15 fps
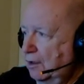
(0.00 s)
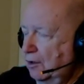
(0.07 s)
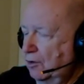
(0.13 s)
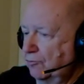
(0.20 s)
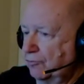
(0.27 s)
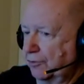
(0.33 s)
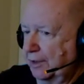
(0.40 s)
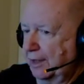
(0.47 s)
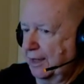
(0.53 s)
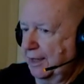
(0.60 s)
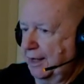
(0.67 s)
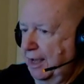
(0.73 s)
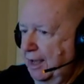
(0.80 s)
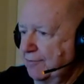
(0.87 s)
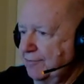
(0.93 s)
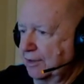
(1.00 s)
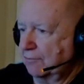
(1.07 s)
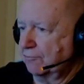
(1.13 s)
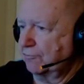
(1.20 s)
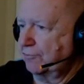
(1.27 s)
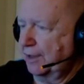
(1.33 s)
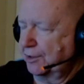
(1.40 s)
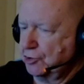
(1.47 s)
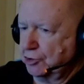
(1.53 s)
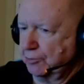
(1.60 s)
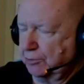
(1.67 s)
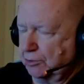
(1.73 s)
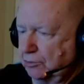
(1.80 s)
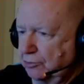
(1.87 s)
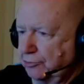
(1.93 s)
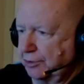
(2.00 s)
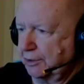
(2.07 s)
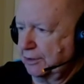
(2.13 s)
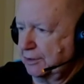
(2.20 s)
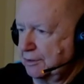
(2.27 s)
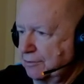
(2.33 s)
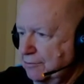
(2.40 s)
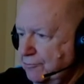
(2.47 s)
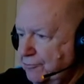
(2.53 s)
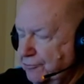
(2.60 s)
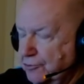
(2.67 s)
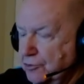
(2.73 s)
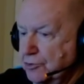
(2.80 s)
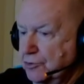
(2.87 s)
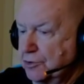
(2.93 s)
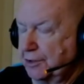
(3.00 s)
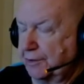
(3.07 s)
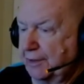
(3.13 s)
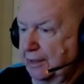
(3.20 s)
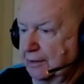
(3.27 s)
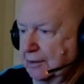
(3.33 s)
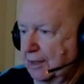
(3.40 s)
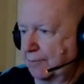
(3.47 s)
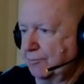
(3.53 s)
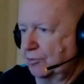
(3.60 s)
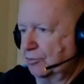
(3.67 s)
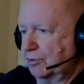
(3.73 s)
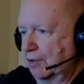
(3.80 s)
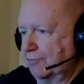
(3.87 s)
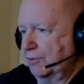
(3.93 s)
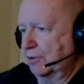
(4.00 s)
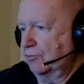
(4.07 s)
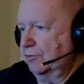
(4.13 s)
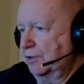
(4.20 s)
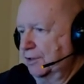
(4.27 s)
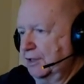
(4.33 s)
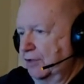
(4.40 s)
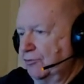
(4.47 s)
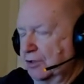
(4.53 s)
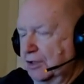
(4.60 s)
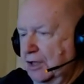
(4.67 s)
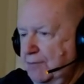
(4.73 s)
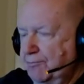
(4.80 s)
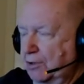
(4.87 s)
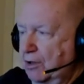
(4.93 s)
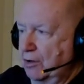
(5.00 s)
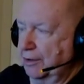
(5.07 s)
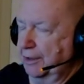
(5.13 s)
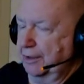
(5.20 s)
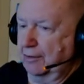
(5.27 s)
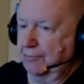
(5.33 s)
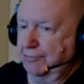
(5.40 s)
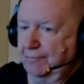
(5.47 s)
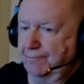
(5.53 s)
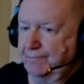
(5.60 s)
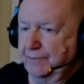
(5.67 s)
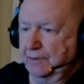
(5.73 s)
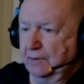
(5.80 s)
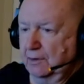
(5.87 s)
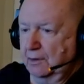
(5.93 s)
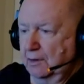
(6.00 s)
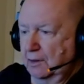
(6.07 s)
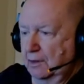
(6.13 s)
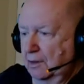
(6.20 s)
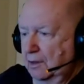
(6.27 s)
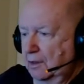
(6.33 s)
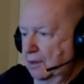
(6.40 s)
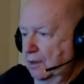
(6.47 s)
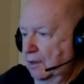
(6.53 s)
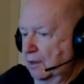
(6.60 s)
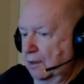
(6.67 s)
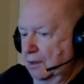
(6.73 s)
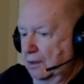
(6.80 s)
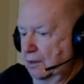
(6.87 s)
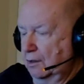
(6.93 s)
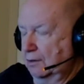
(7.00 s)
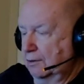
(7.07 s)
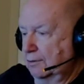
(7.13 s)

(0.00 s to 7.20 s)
for not having vegetables and fruit and that type of stuff is it doesn't keep long enough. Uh,